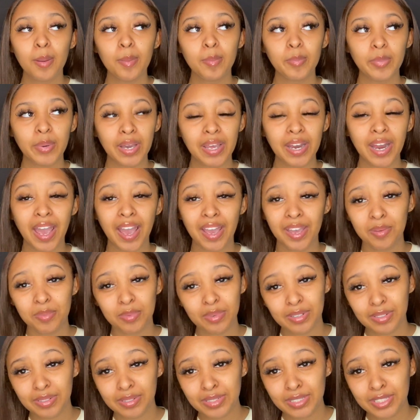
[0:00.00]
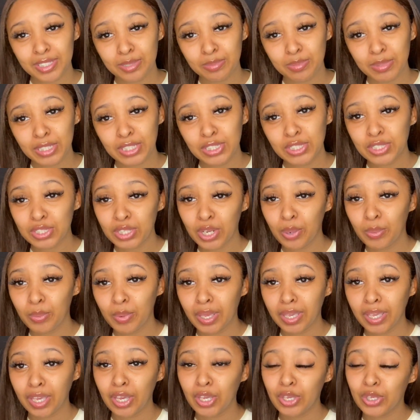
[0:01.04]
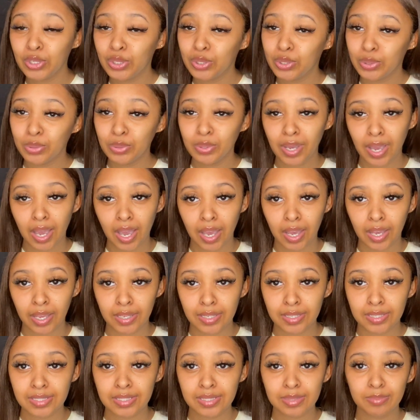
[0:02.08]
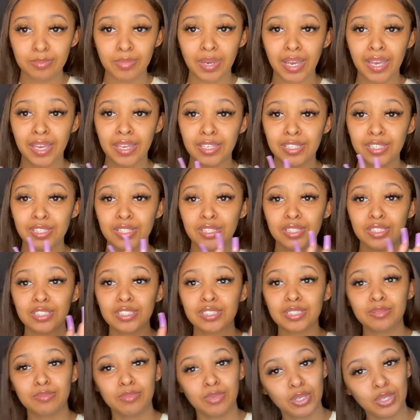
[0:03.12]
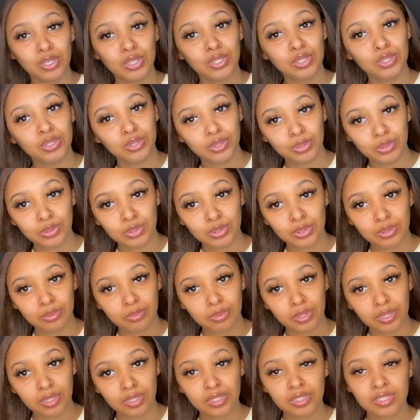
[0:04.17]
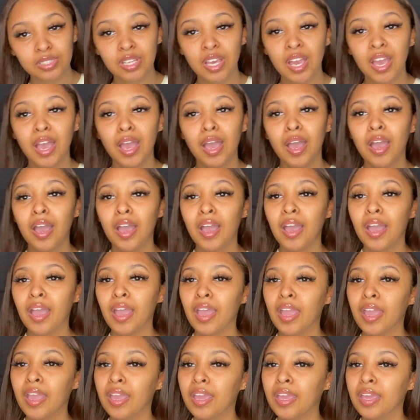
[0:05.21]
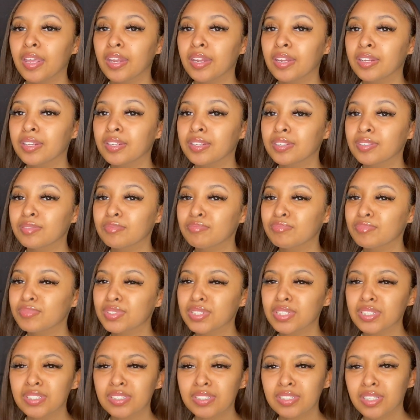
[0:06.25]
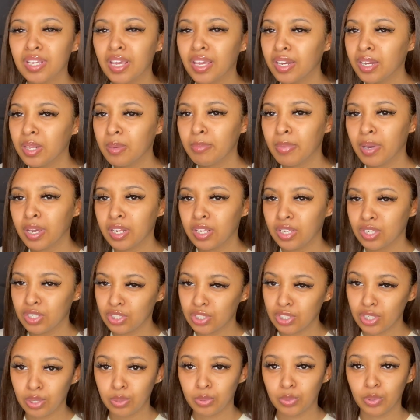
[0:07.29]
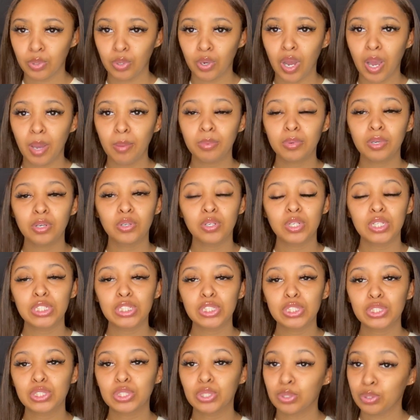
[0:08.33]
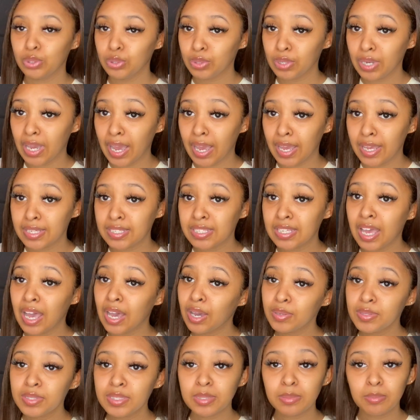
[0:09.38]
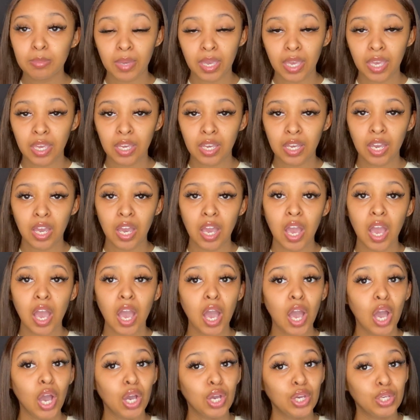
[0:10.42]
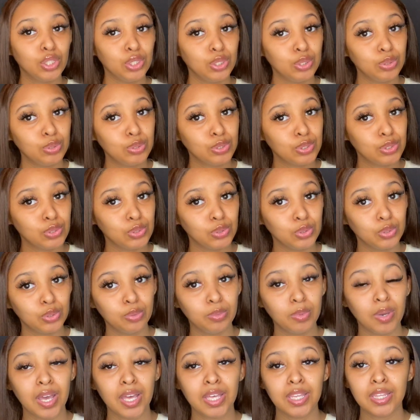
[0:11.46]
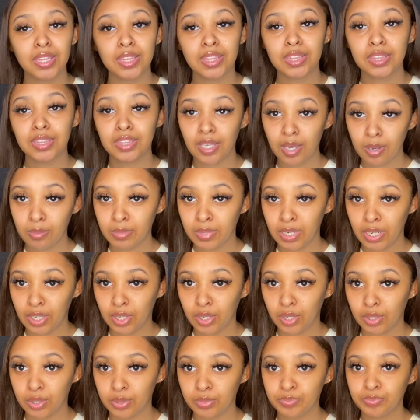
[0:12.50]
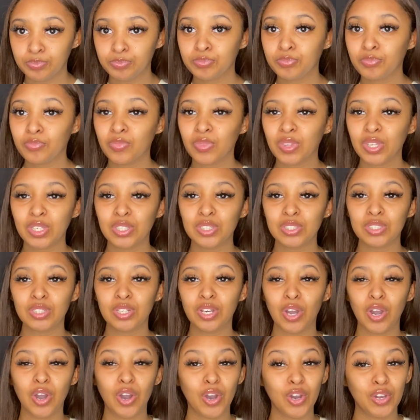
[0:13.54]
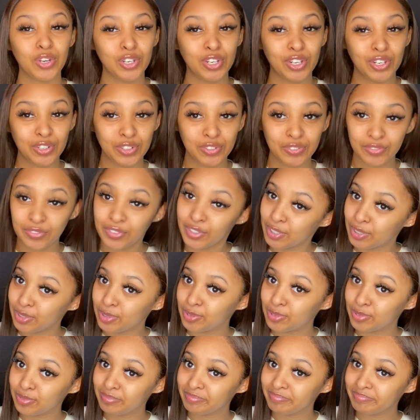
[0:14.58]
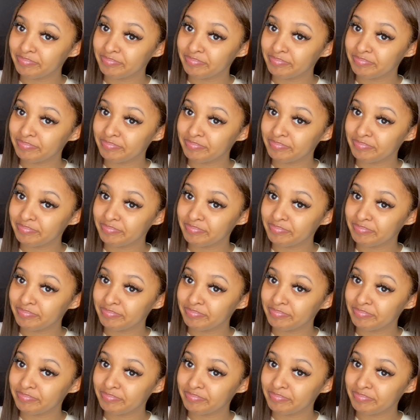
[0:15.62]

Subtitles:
But I'm going to be showing you guys, my small YouTubers, and just anybody in general, I'm going to show you guys how to make a YouTube thumbnail on your phone.